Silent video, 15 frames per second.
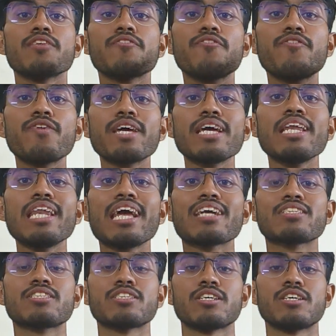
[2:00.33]
the free
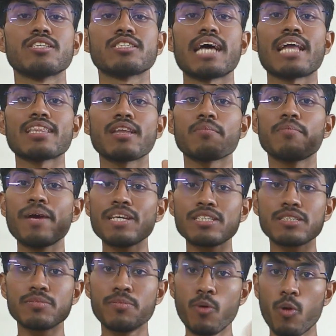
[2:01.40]
lectures and the
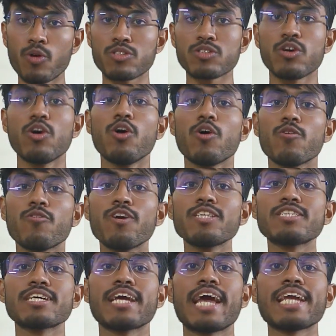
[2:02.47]
best books
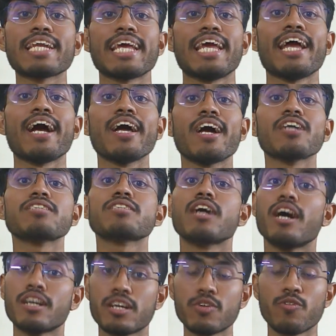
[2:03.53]
which GATE AIR
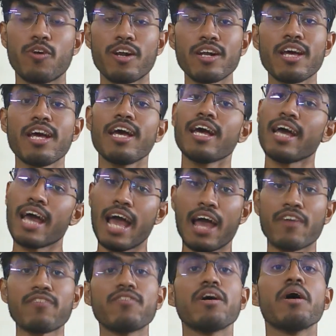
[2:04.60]
31
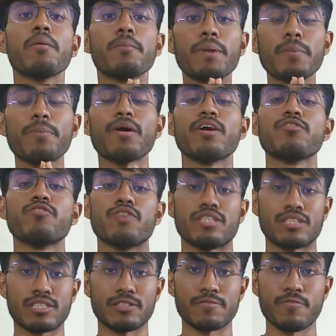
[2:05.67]
have prepared
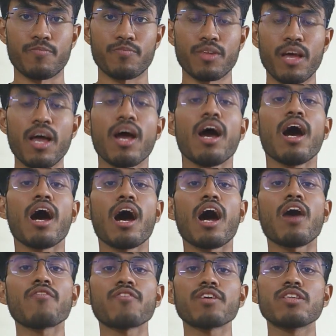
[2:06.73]
with.
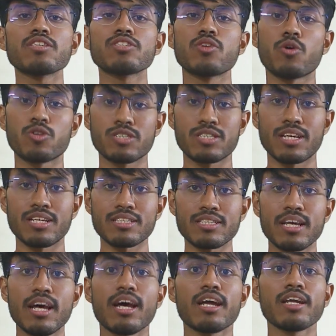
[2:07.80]
After the
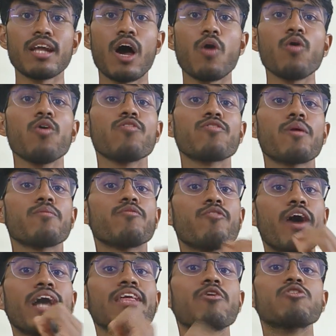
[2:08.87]
sources, now
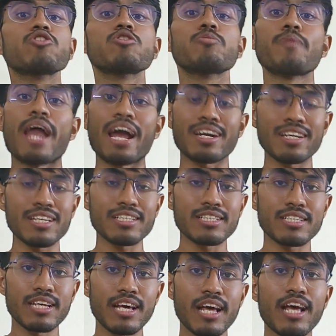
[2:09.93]
from where you should
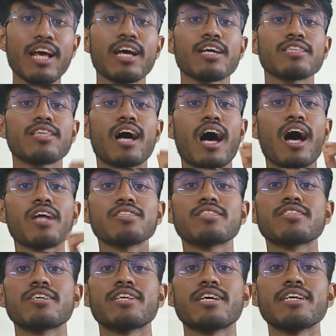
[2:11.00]
practice? The
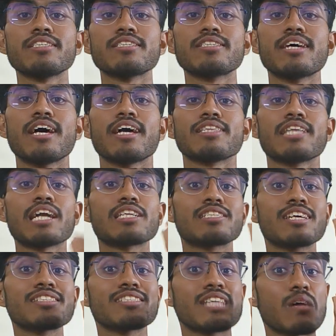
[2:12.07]
answer is that
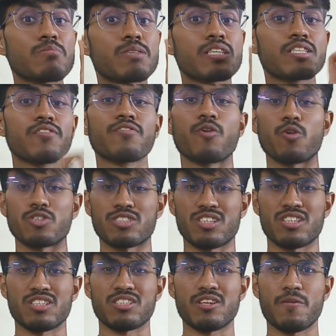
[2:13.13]
the subjective
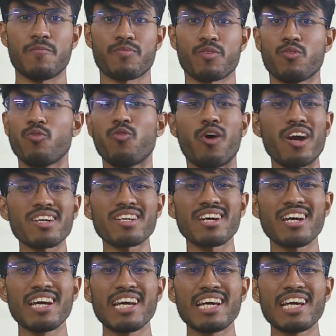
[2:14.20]
questions. What